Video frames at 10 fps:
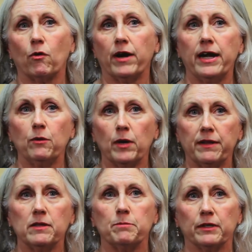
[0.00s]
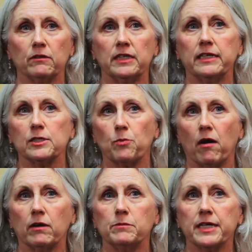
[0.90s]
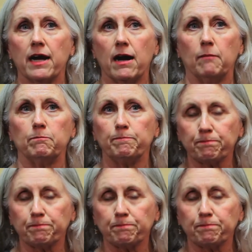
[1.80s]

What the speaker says: or anyone in the building is welcome to come.